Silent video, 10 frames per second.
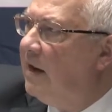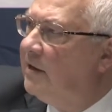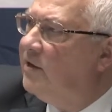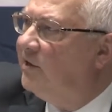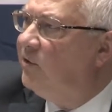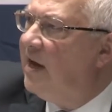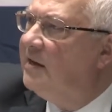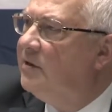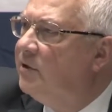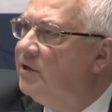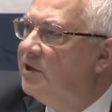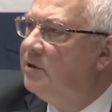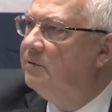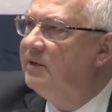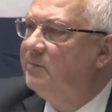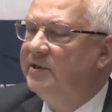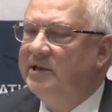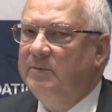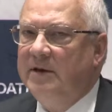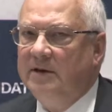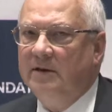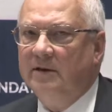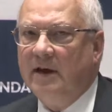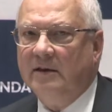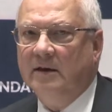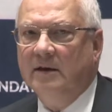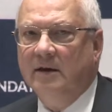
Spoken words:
at least an ideological responsibility in that.